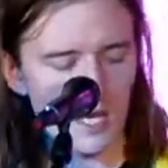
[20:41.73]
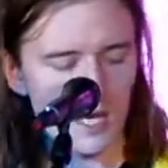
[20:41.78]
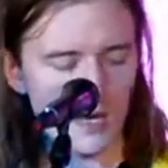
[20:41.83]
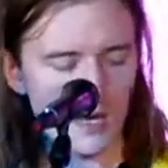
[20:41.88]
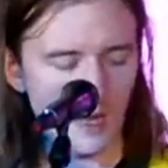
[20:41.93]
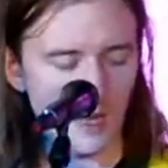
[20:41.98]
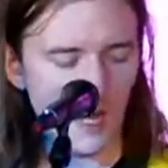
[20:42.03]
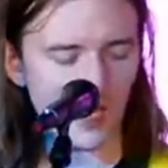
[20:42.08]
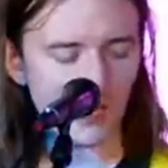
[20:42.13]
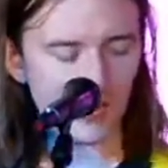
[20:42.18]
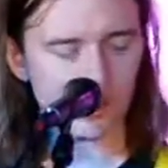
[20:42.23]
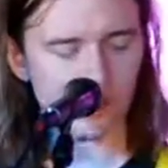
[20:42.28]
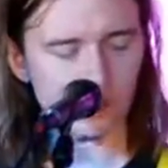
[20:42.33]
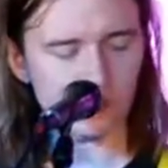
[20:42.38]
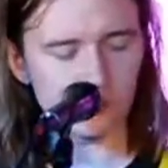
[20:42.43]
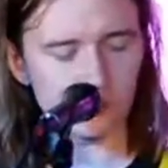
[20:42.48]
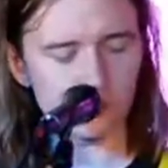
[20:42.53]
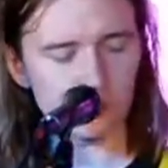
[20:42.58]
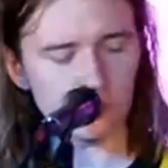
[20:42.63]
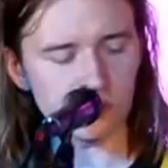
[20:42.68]
I should
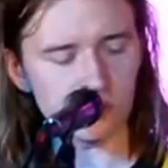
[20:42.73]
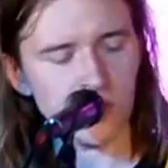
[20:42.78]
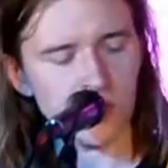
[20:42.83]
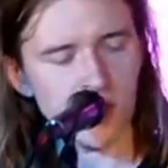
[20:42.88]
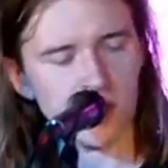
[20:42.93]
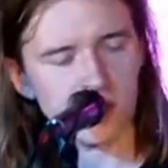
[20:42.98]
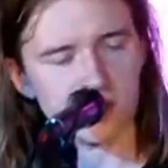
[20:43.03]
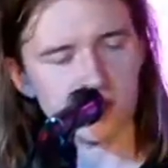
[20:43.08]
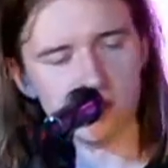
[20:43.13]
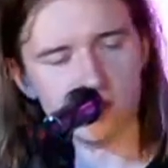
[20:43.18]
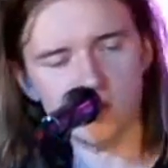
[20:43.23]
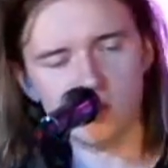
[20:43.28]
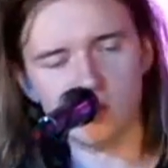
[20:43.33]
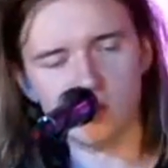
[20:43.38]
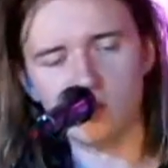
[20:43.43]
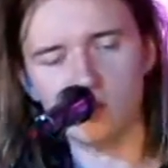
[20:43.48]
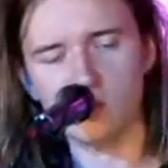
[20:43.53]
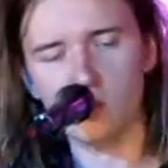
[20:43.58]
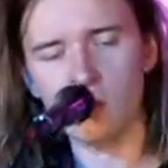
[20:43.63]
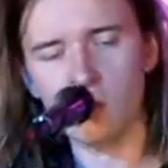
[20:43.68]
have answered your
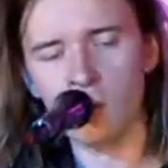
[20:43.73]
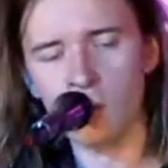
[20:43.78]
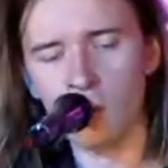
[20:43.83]
call.